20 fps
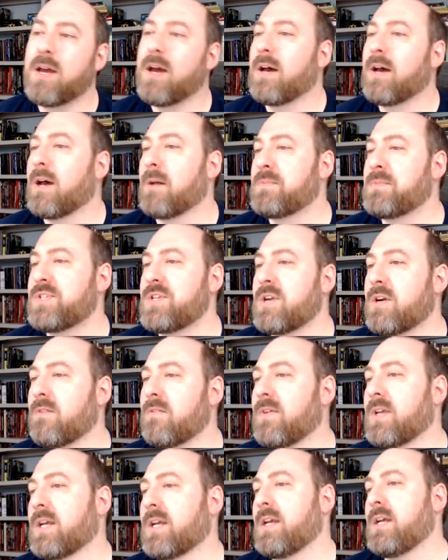
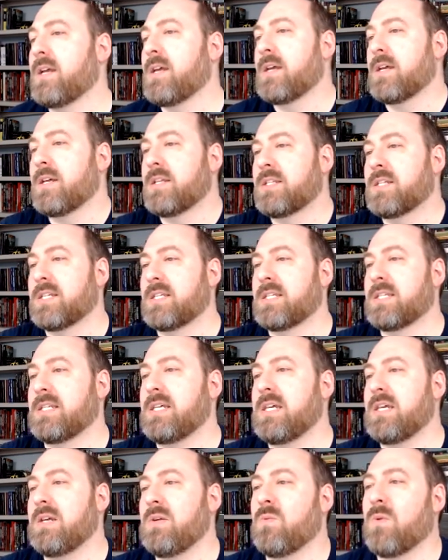observing to
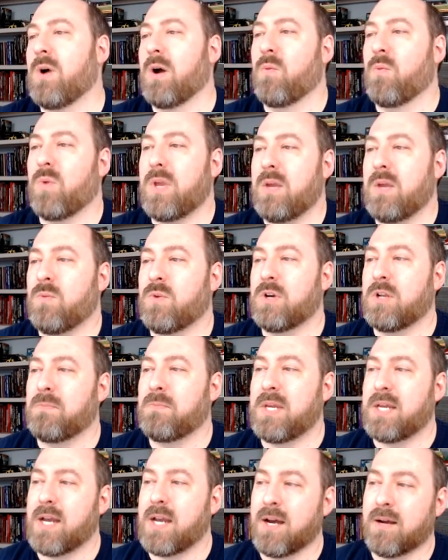see what we would
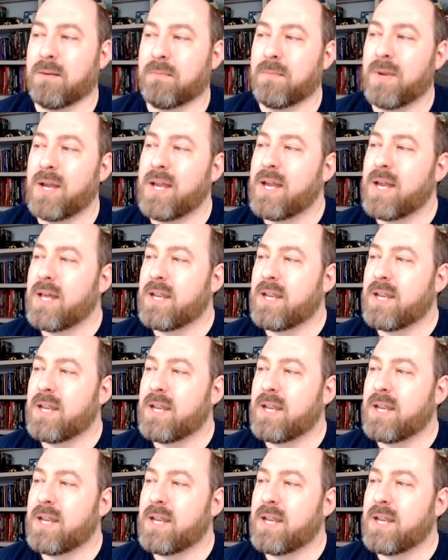become,